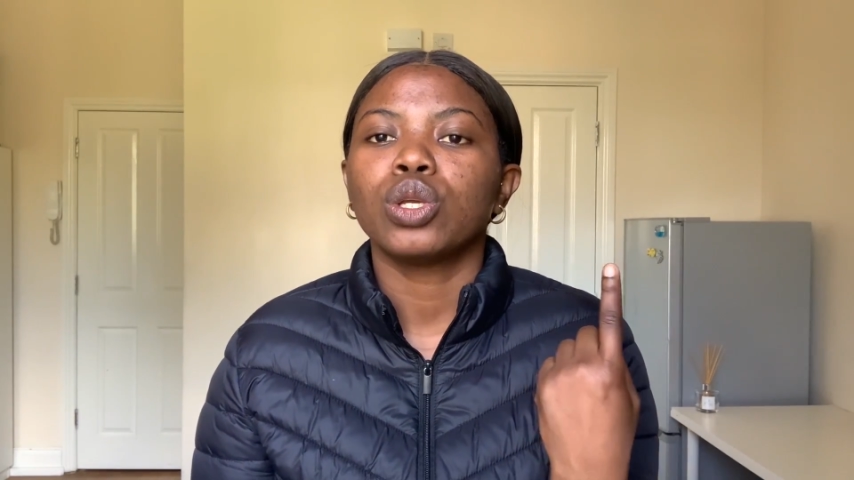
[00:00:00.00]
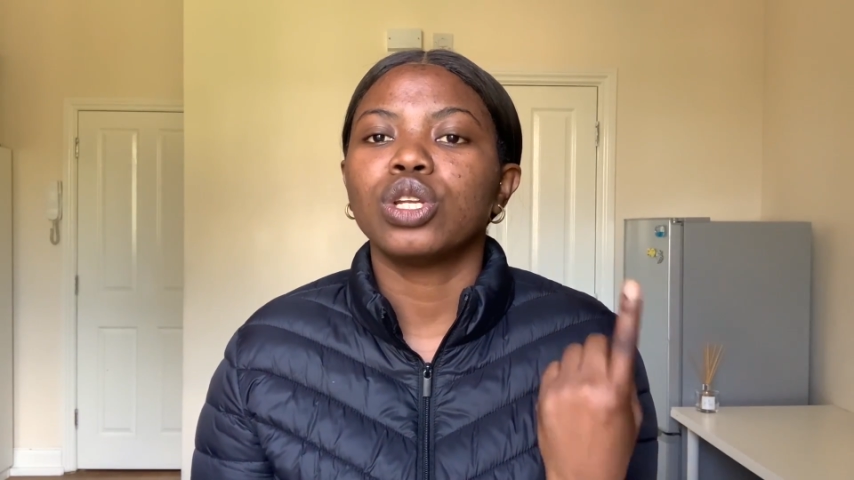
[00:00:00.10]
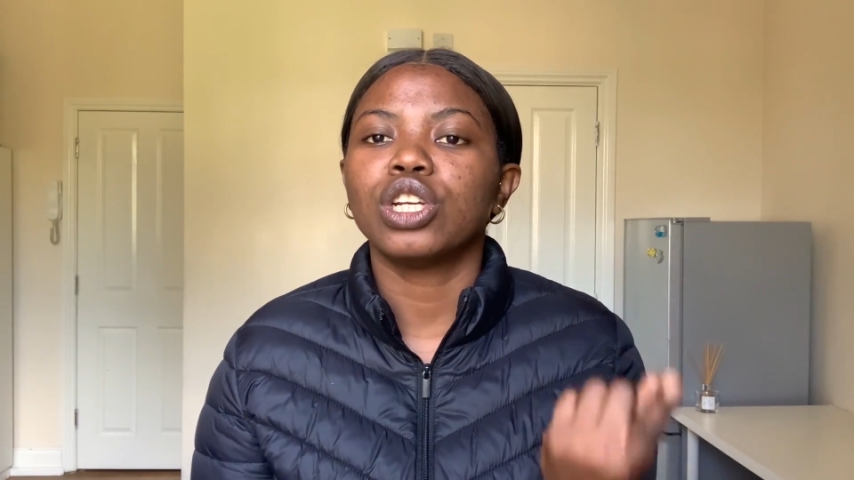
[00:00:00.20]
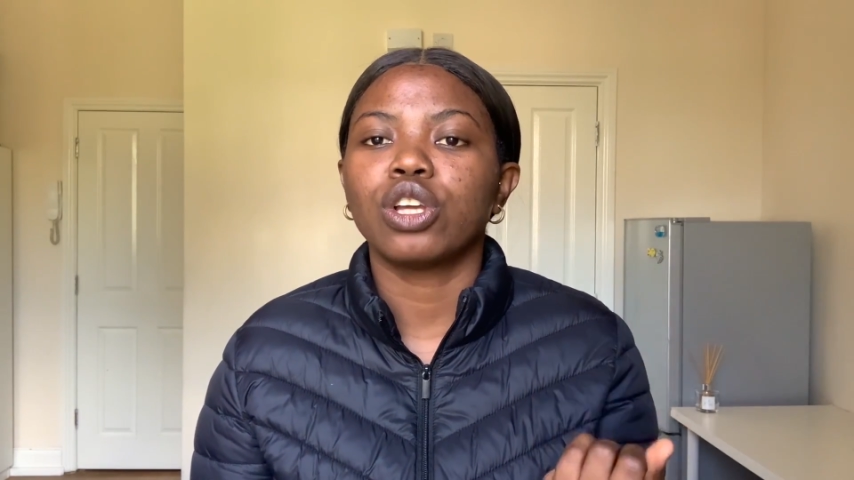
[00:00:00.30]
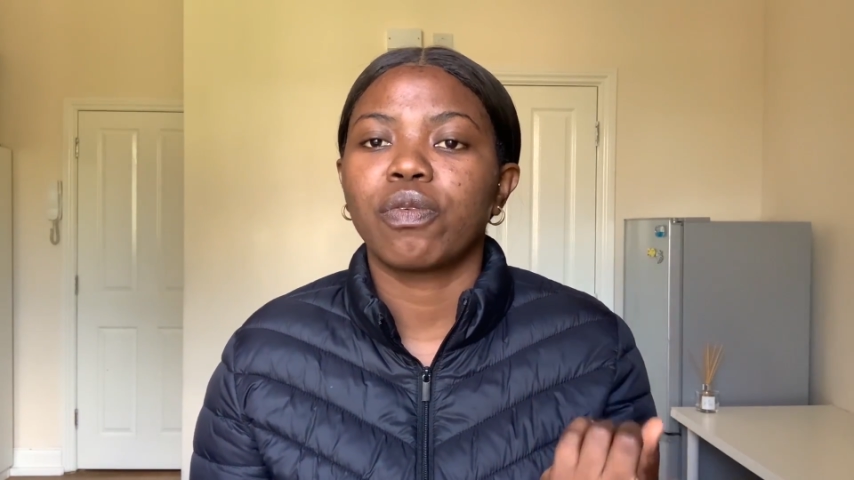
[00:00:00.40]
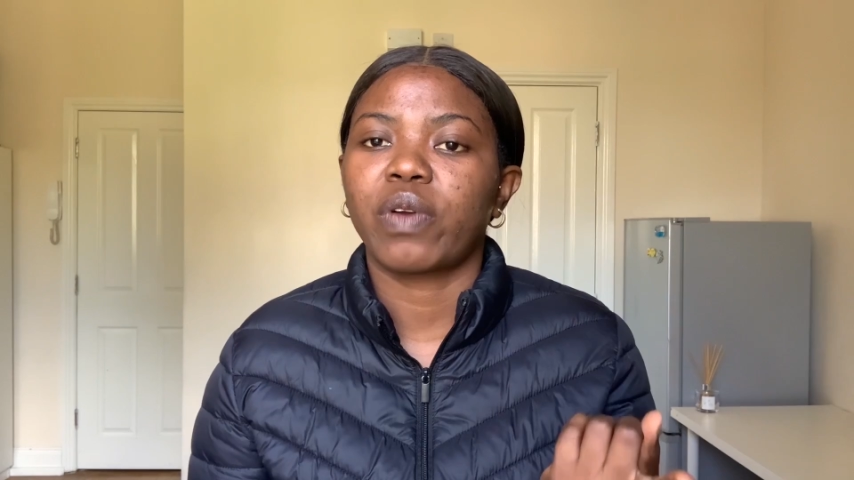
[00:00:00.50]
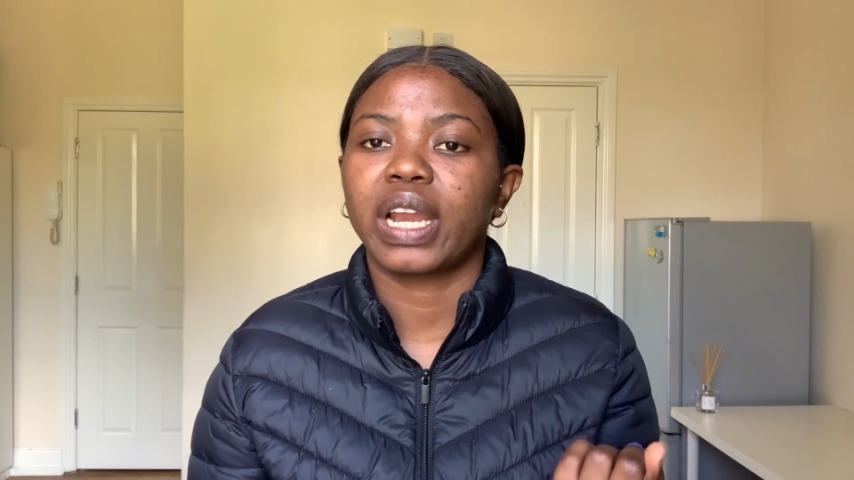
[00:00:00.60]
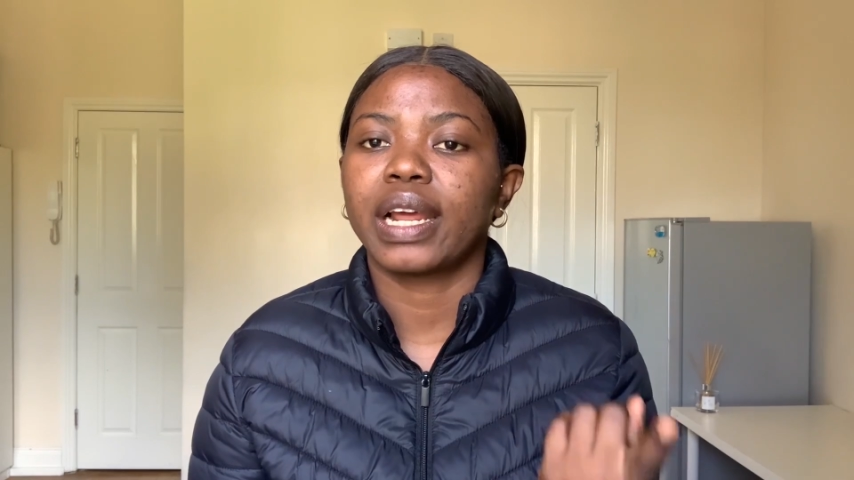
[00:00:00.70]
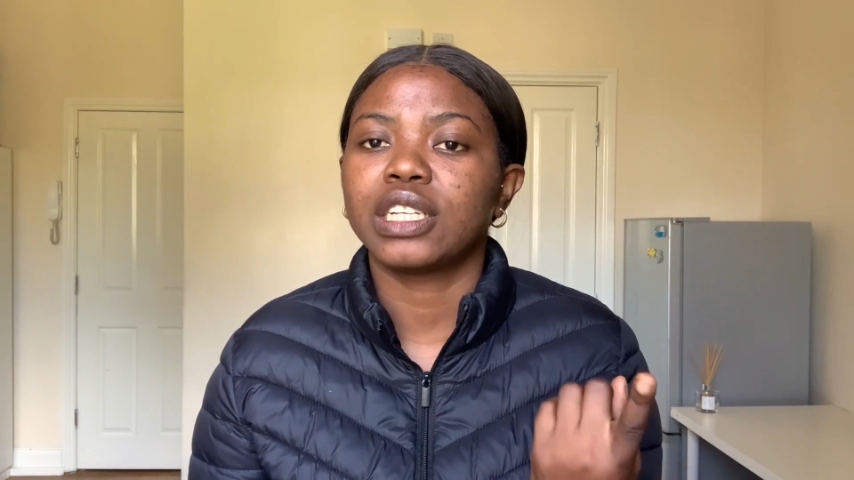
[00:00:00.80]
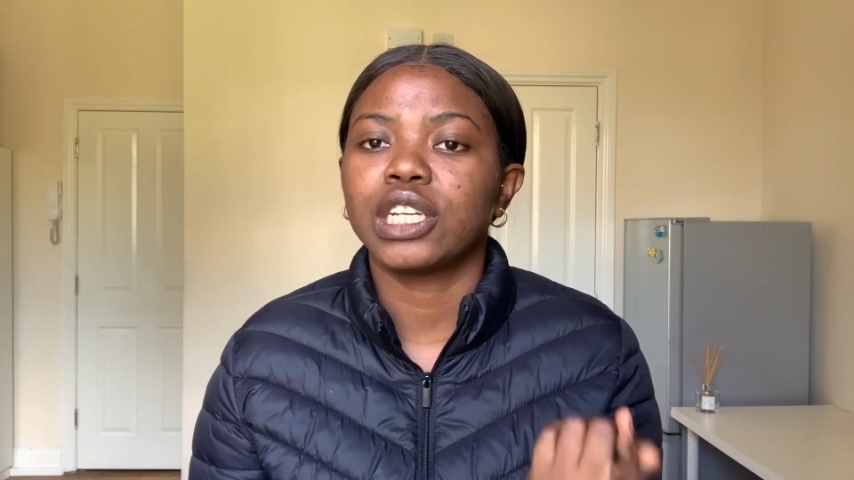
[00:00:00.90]
you need your
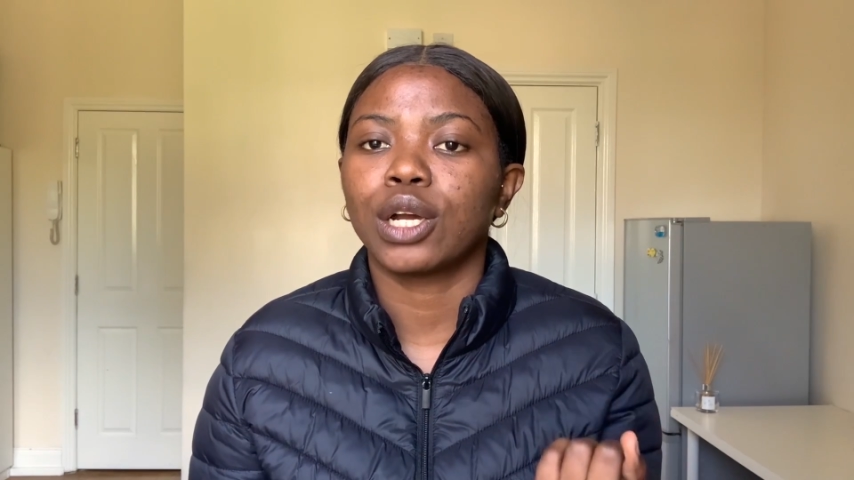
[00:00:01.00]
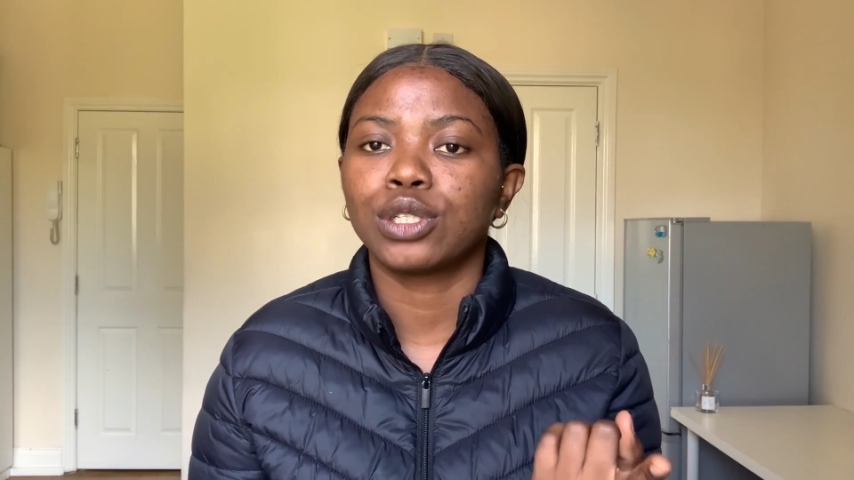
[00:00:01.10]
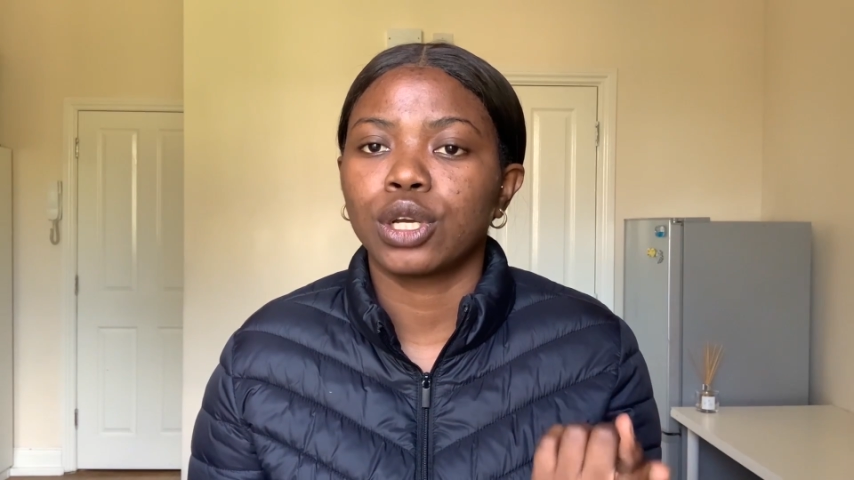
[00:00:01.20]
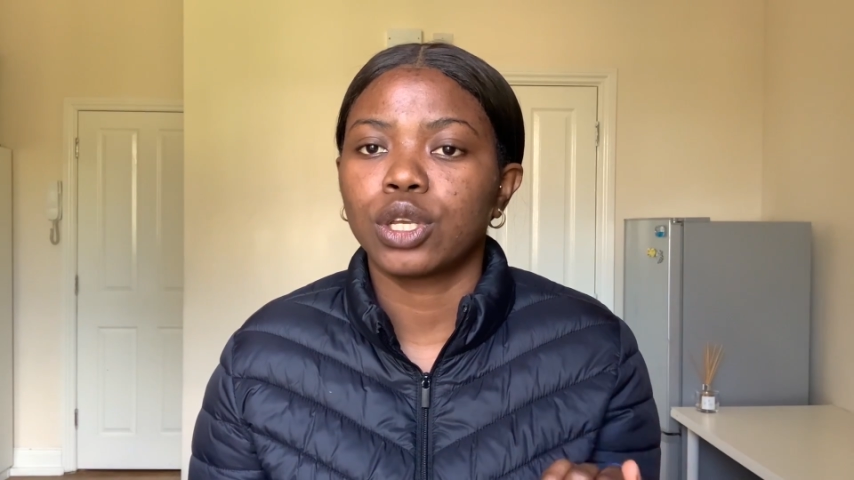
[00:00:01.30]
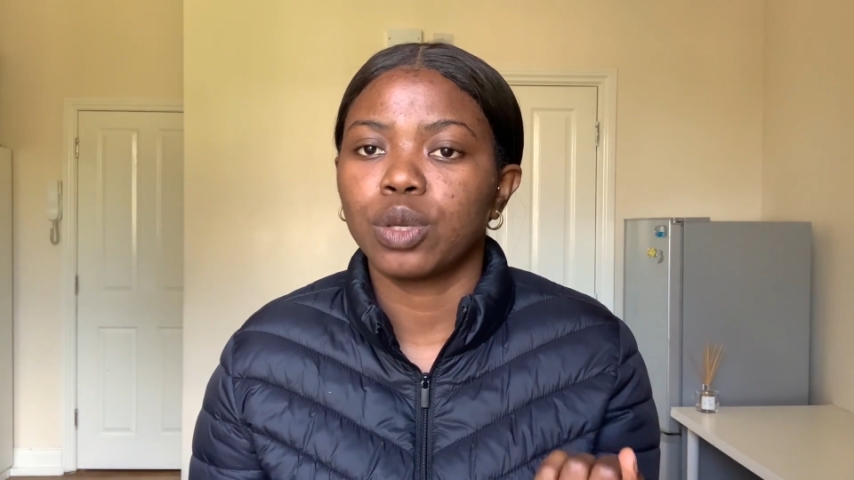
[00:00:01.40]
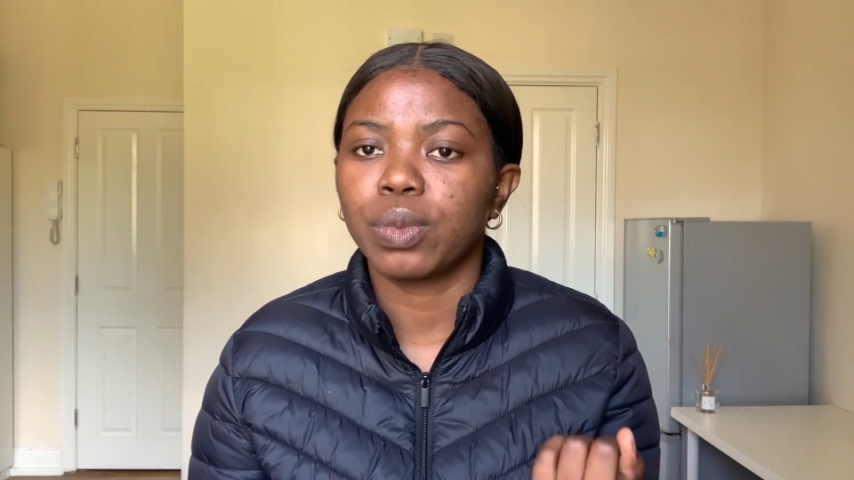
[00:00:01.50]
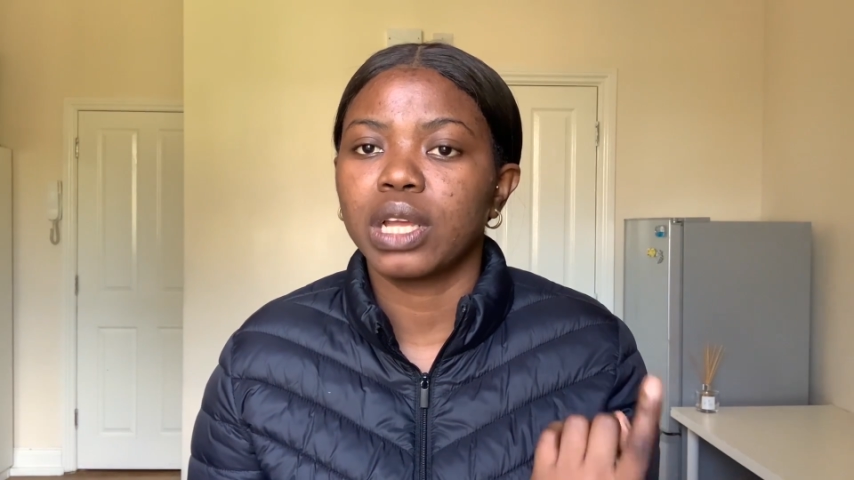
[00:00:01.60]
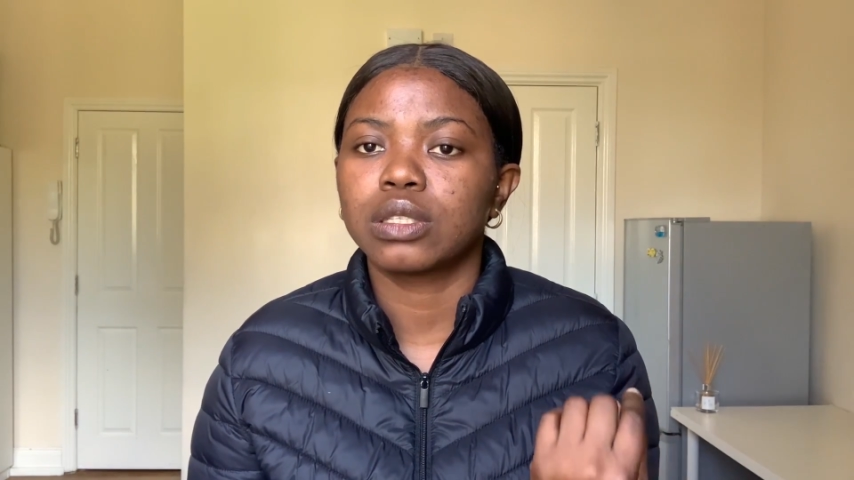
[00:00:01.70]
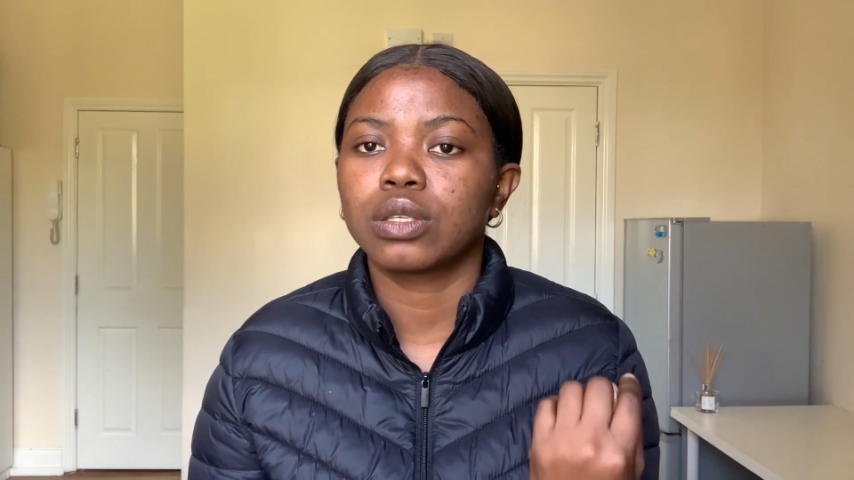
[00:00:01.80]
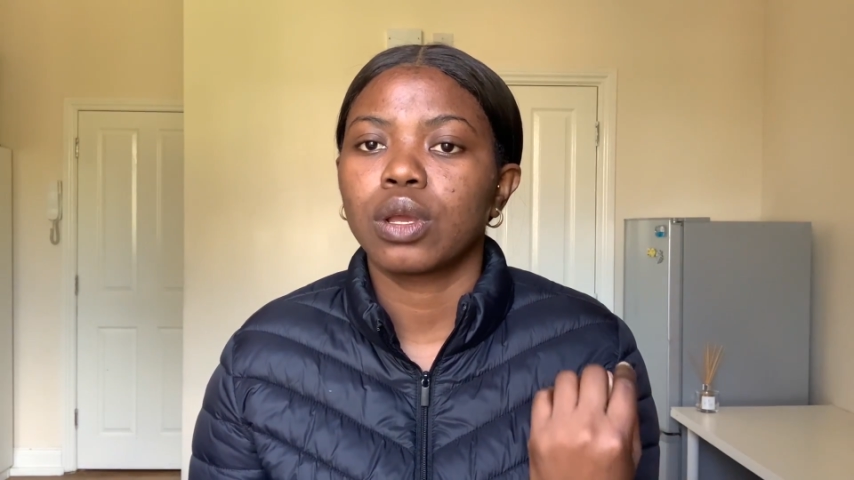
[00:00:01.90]
financial
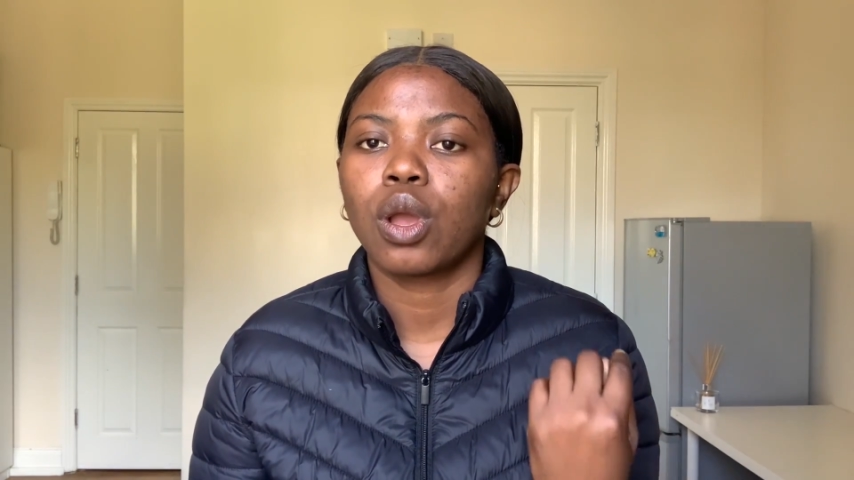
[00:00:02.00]
document,